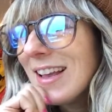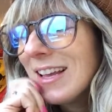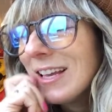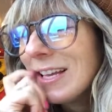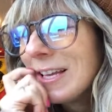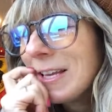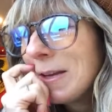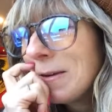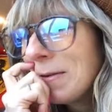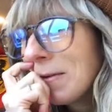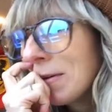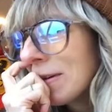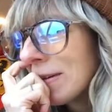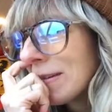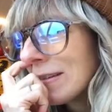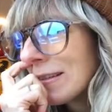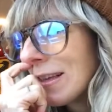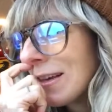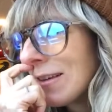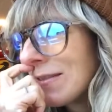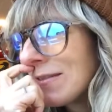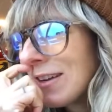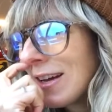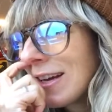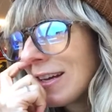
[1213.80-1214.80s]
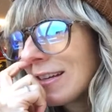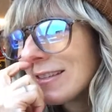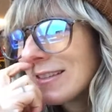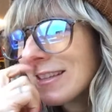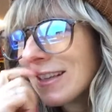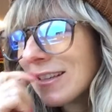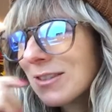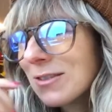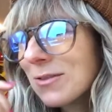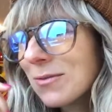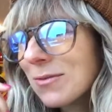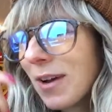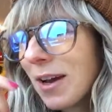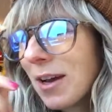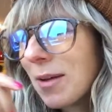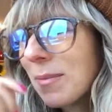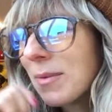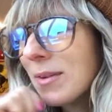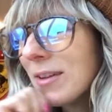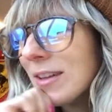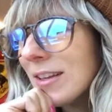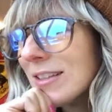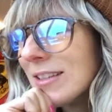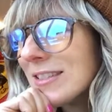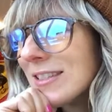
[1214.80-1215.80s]
He first loved us. That's right,
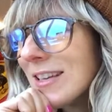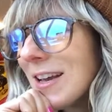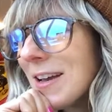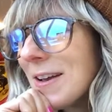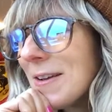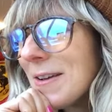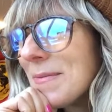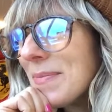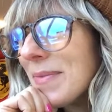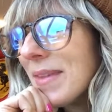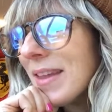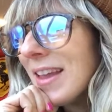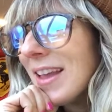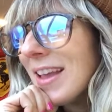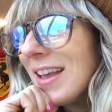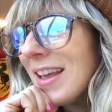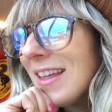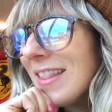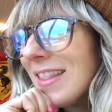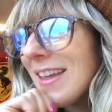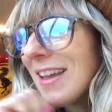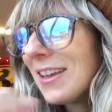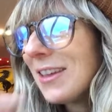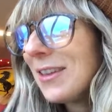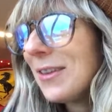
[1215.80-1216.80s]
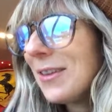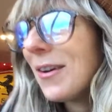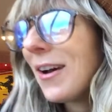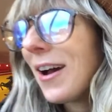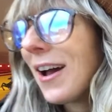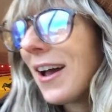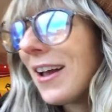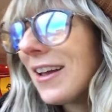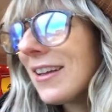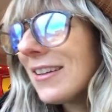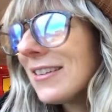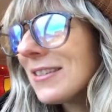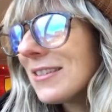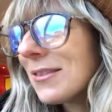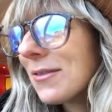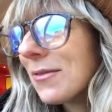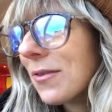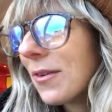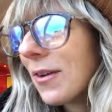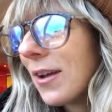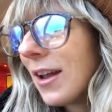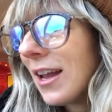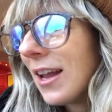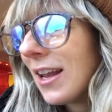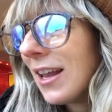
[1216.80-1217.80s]
Melissa. Thank you guys
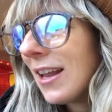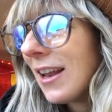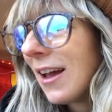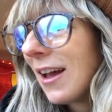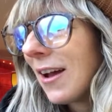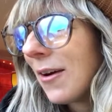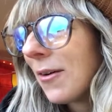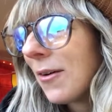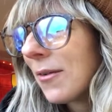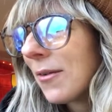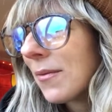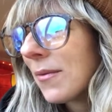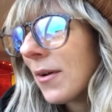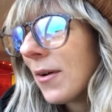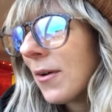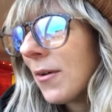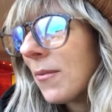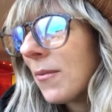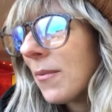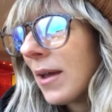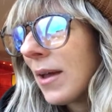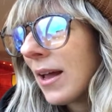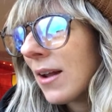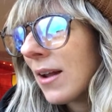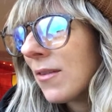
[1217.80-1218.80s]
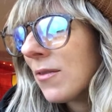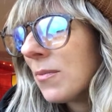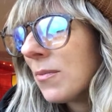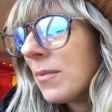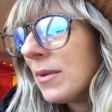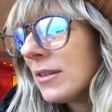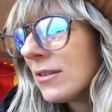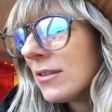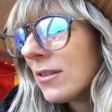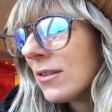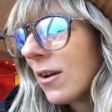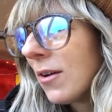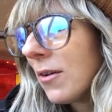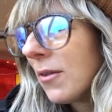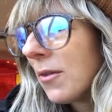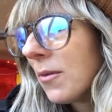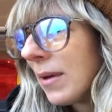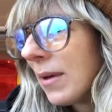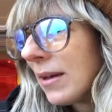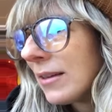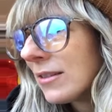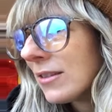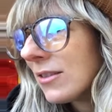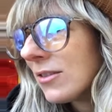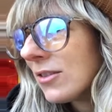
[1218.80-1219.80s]
for hanging out. Oh man, I've missed all the
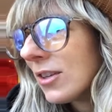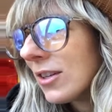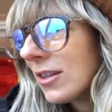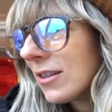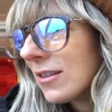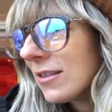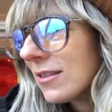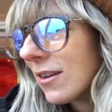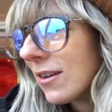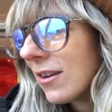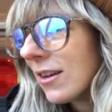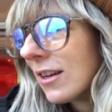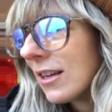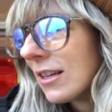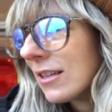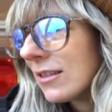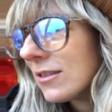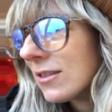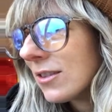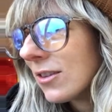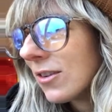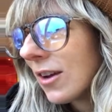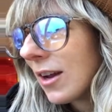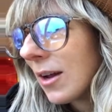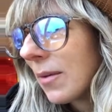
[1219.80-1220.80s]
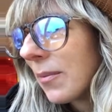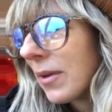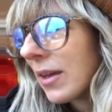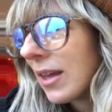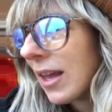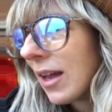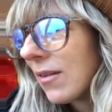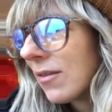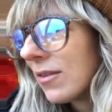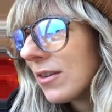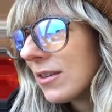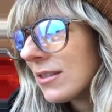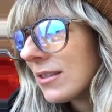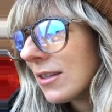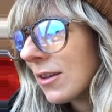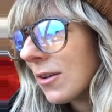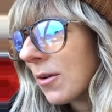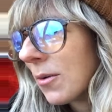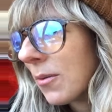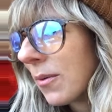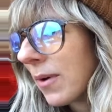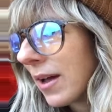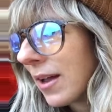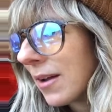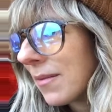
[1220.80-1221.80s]
messages on Instagram, like every
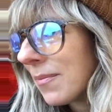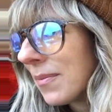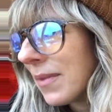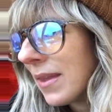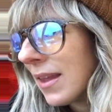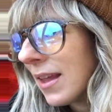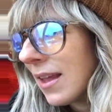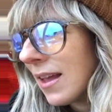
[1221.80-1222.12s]
single one.